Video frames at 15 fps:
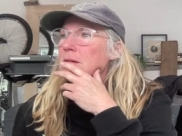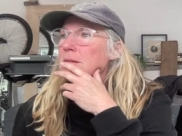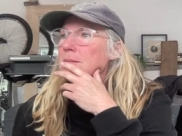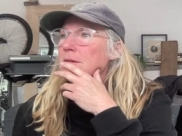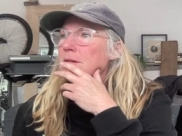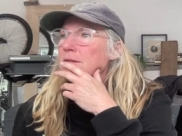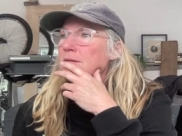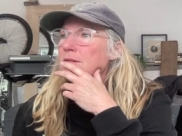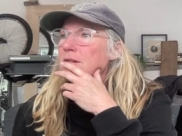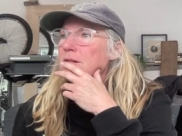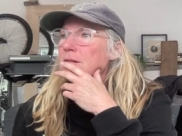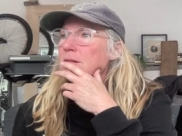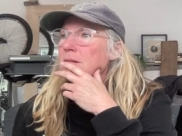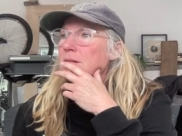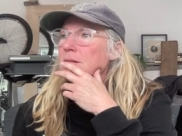Month
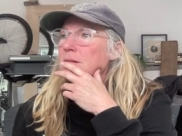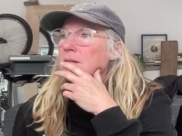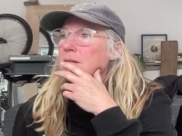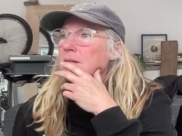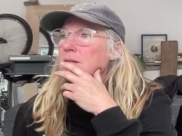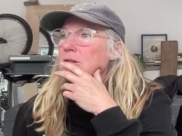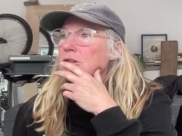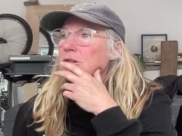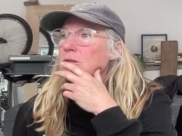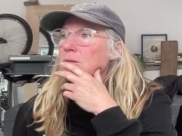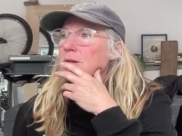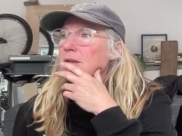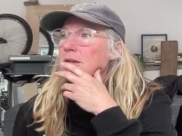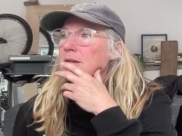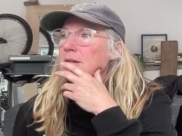view, show
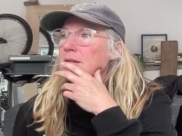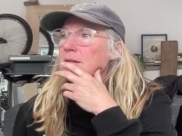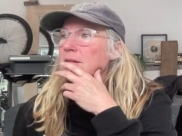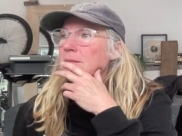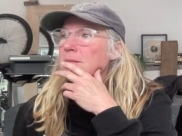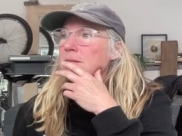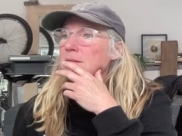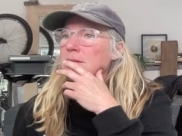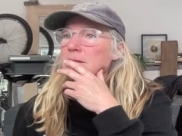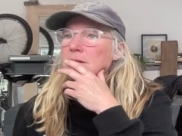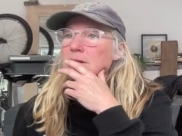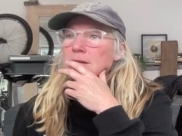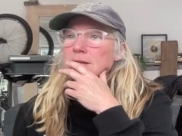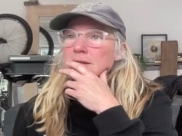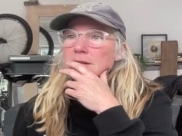weekends.
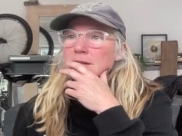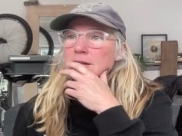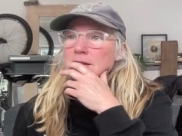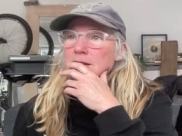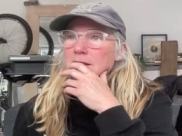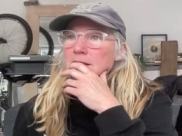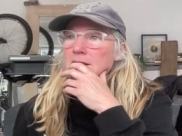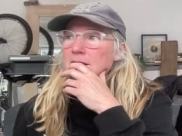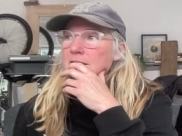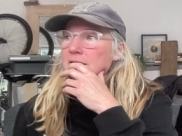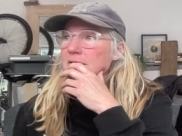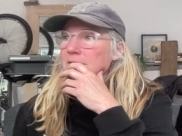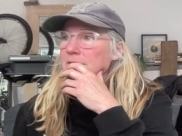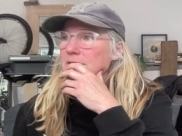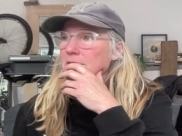
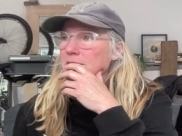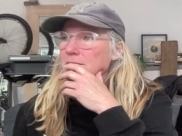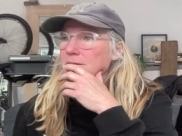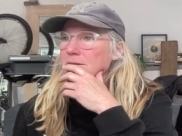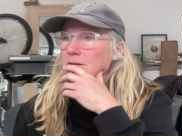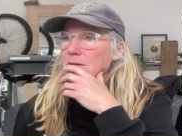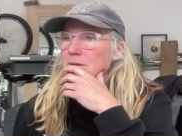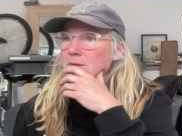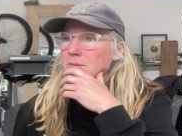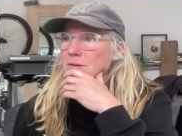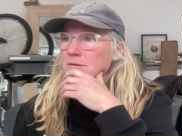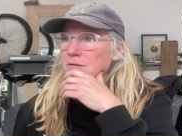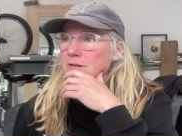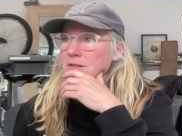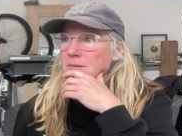It always just throws me
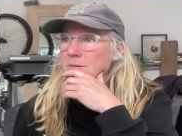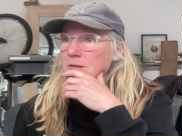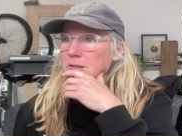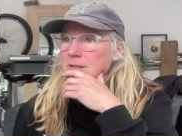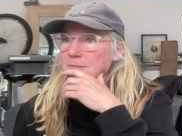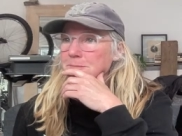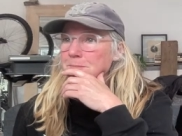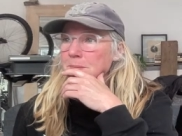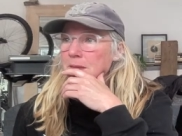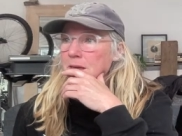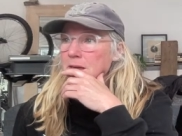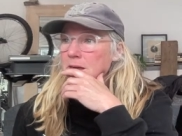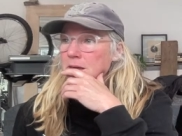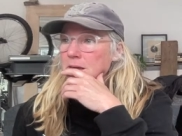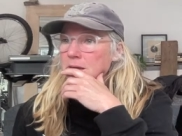for some reason.
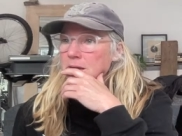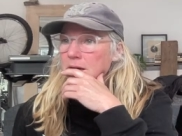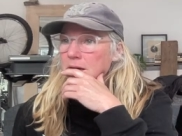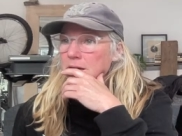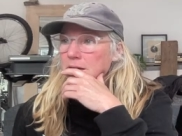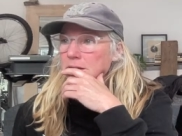Yeah.